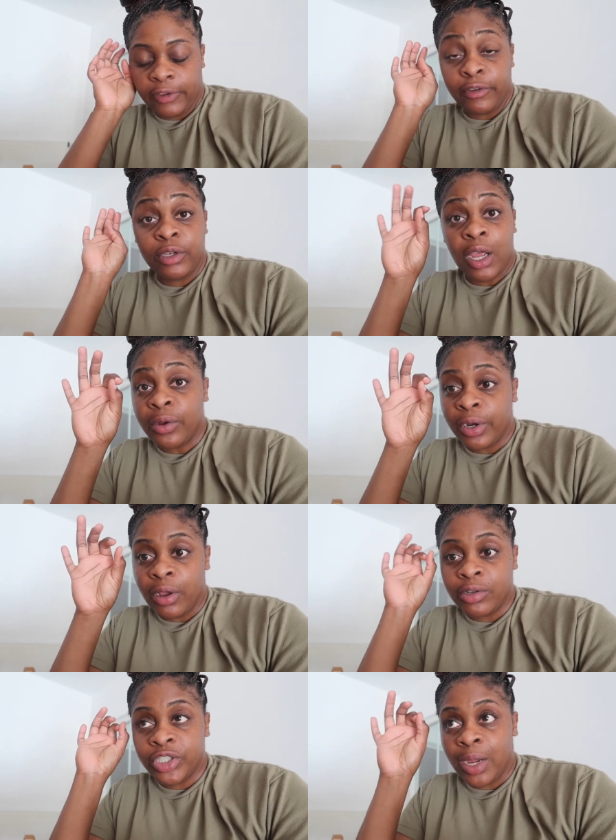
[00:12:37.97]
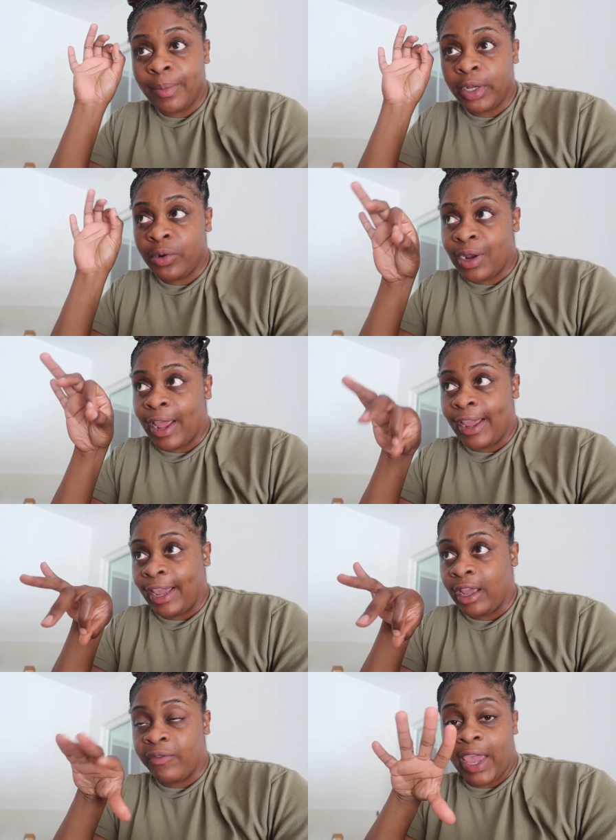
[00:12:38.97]
If you don't know, Germany do not
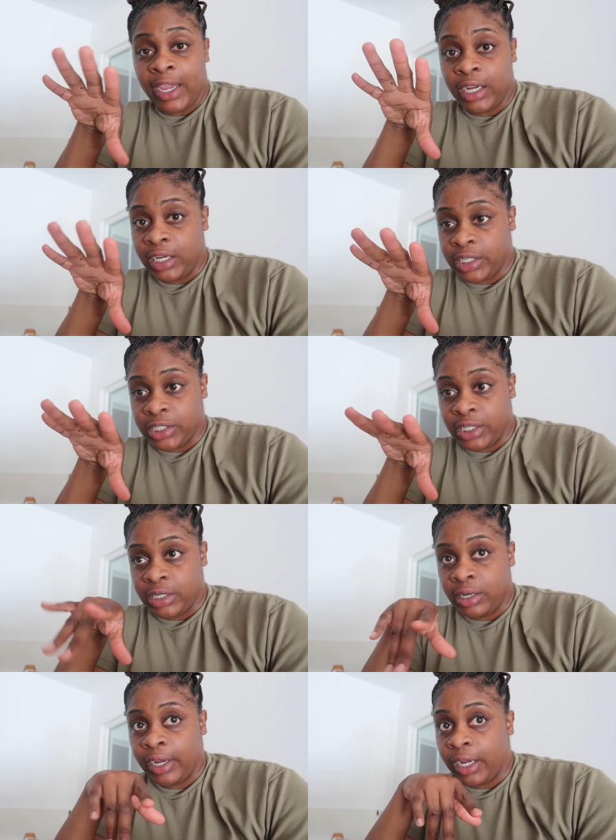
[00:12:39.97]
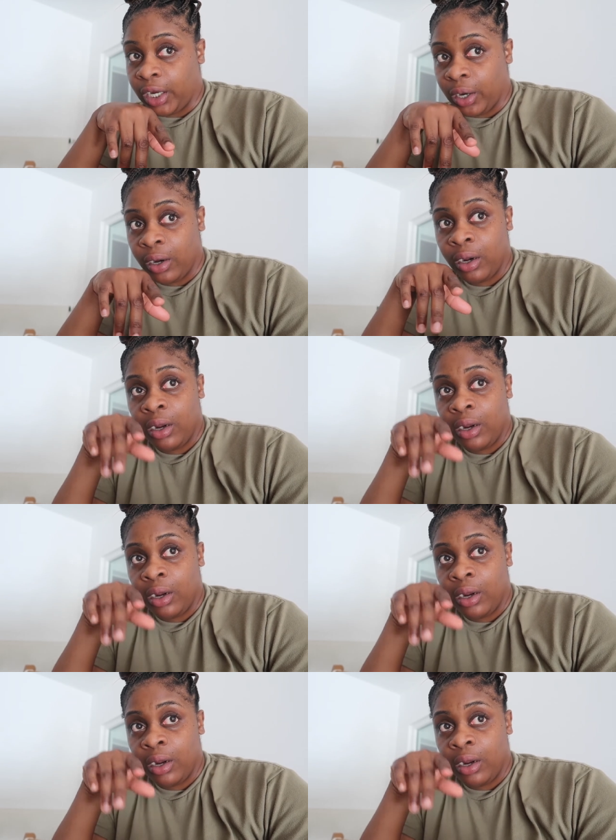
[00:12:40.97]
have air conditioning here.